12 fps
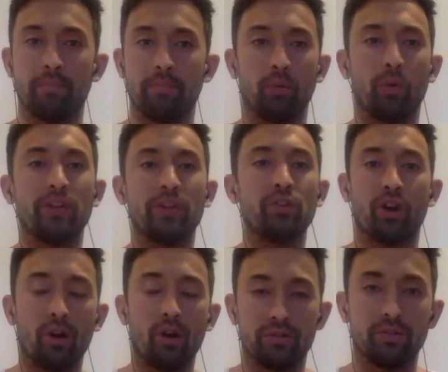But when you
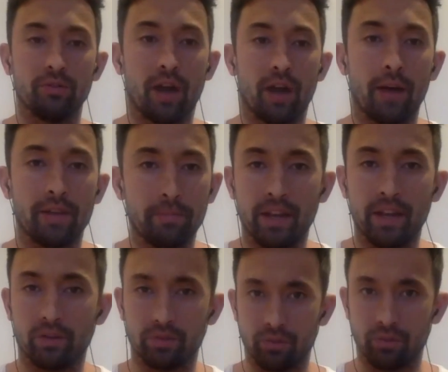go to, um, in
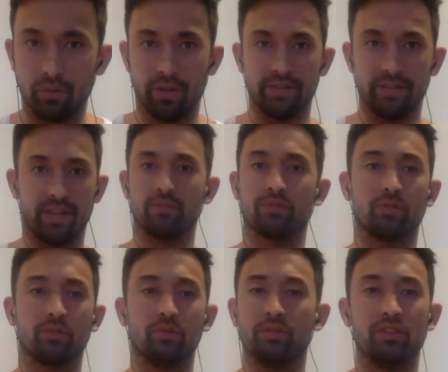medical school and dental
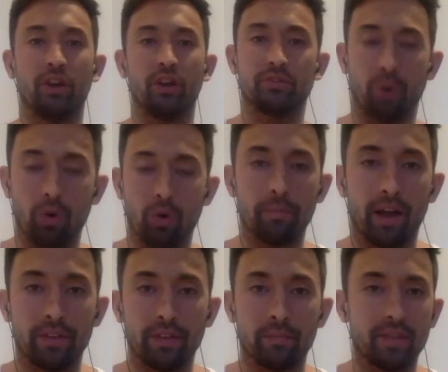school, you don't talk
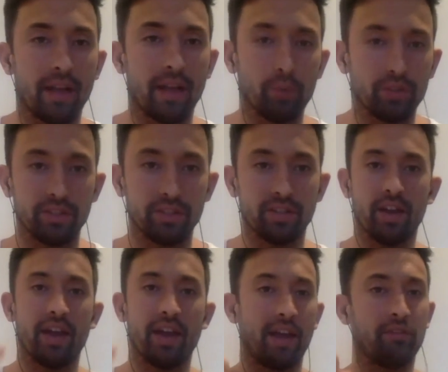about them. And which is,
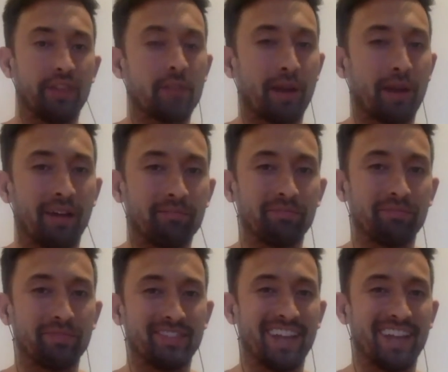if you think about
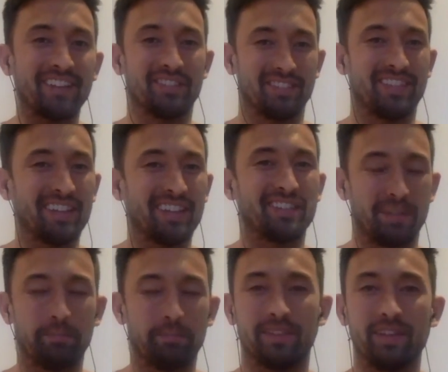dentists, dentists
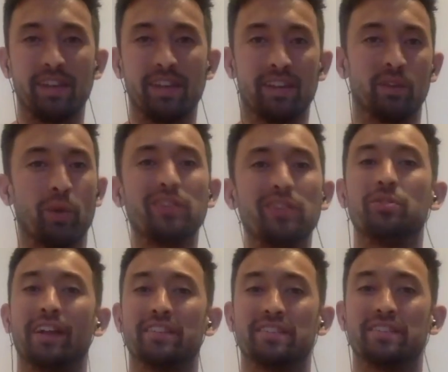in particular, we
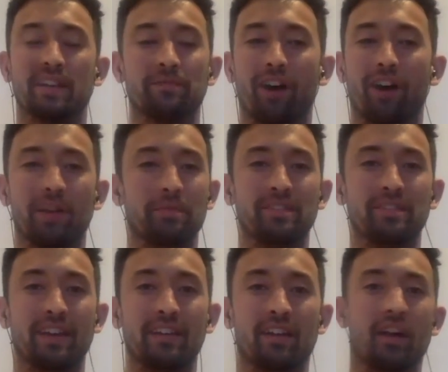should understand vitamin
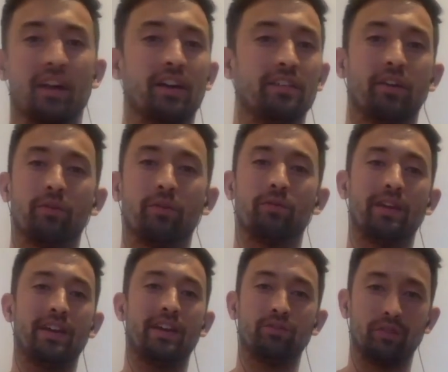D you know,
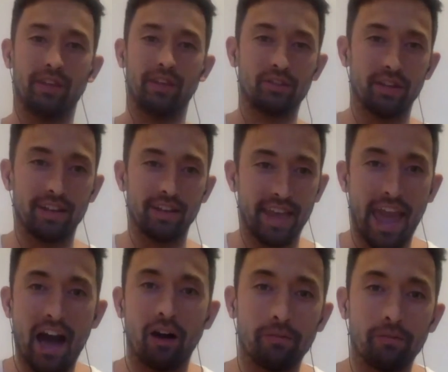it's, it's
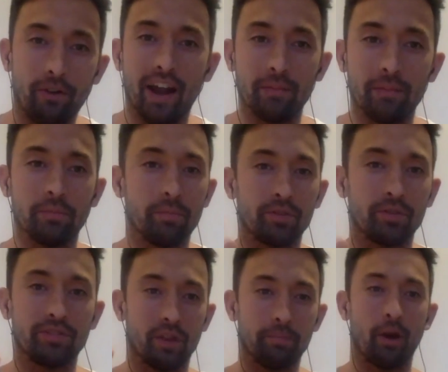our vitamin,
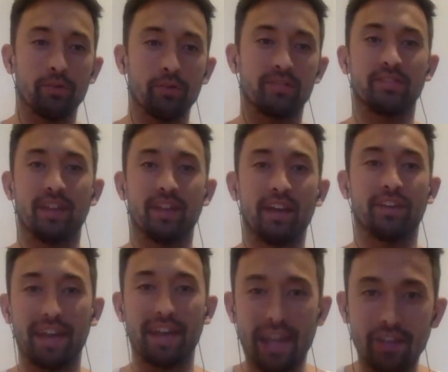because, you know, bones and teeth
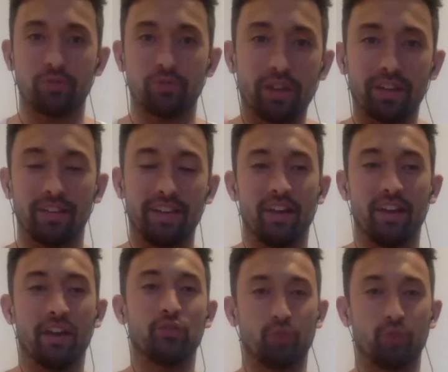are
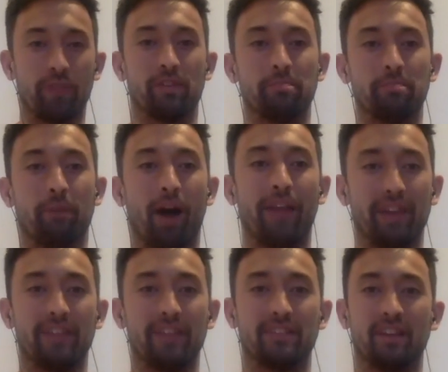intricately driven by
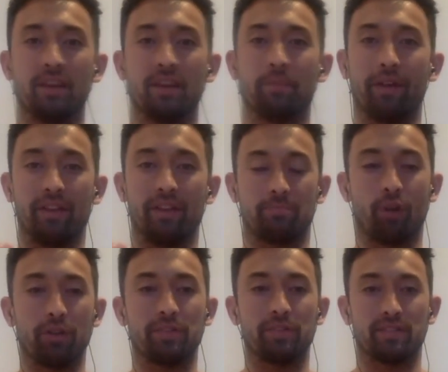these by these
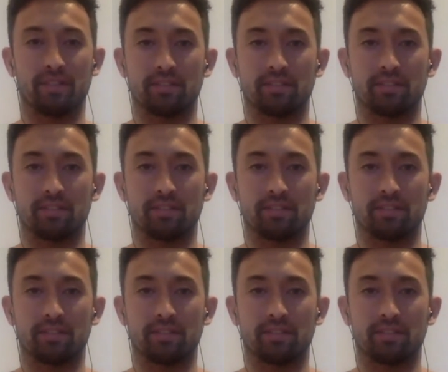processes.